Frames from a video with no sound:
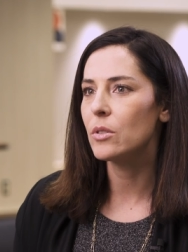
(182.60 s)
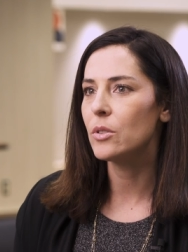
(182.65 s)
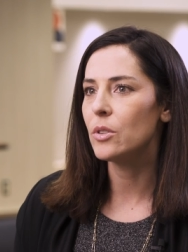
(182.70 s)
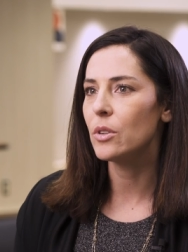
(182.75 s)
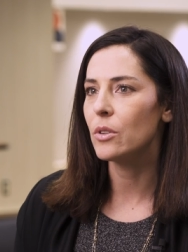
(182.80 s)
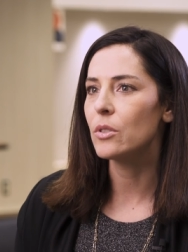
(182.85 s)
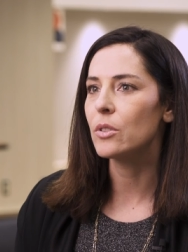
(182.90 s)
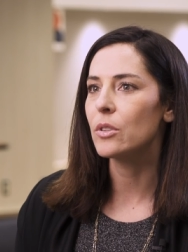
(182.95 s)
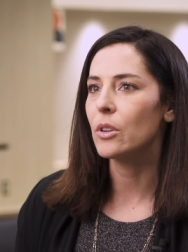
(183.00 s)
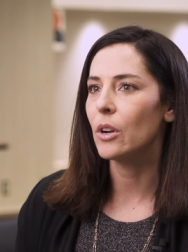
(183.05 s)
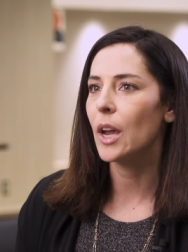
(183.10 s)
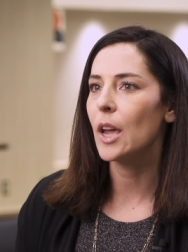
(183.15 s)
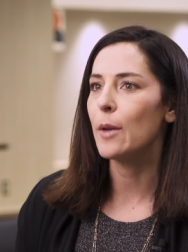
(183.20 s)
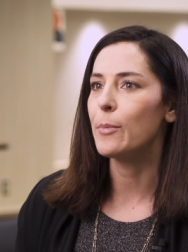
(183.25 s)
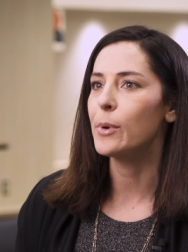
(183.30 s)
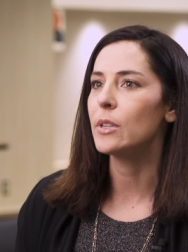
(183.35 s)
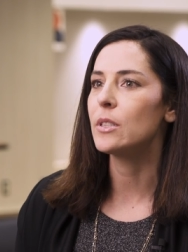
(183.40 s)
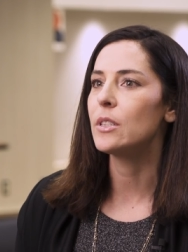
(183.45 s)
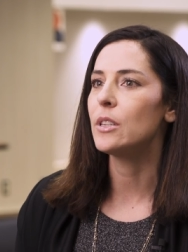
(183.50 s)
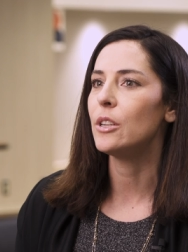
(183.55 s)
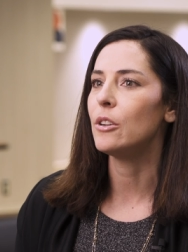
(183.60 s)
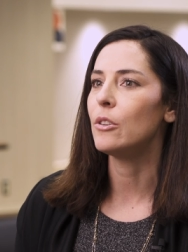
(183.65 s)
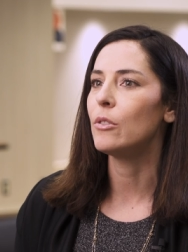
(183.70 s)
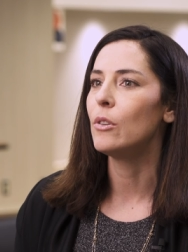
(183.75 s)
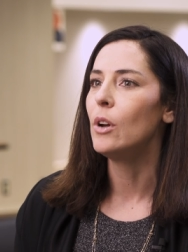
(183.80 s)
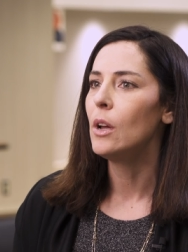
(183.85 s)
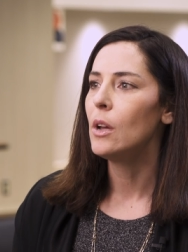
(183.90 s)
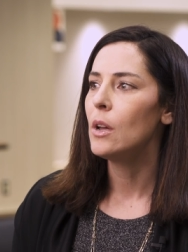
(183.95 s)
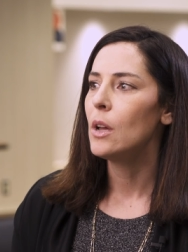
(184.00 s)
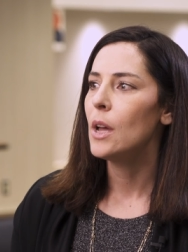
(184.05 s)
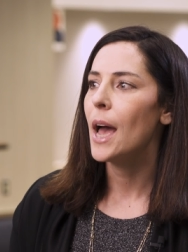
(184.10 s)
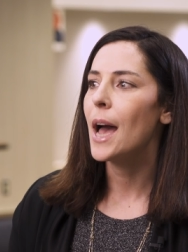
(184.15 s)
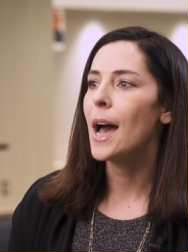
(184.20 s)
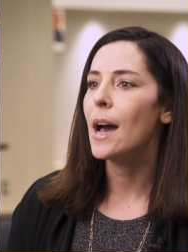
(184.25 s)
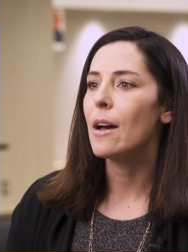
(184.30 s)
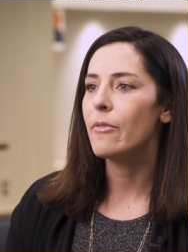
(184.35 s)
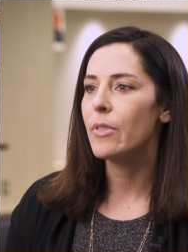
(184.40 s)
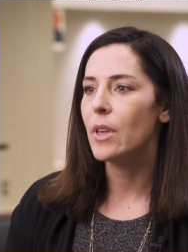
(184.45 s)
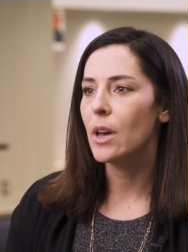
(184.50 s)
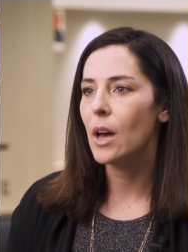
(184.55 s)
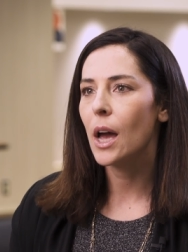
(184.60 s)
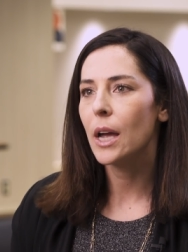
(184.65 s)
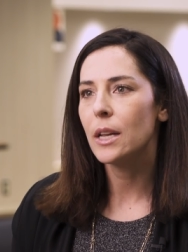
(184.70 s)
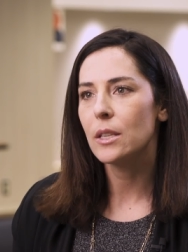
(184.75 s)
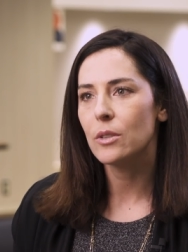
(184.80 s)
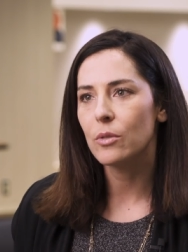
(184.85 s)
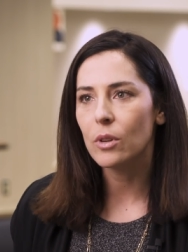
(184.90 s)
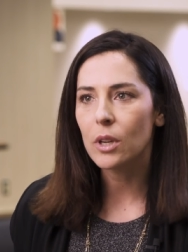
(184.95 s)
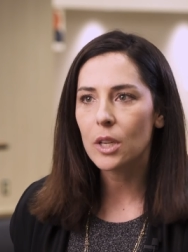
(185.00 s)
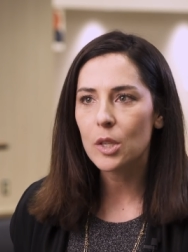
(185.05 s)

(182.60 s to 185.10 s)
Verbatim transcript: students are able to have the high school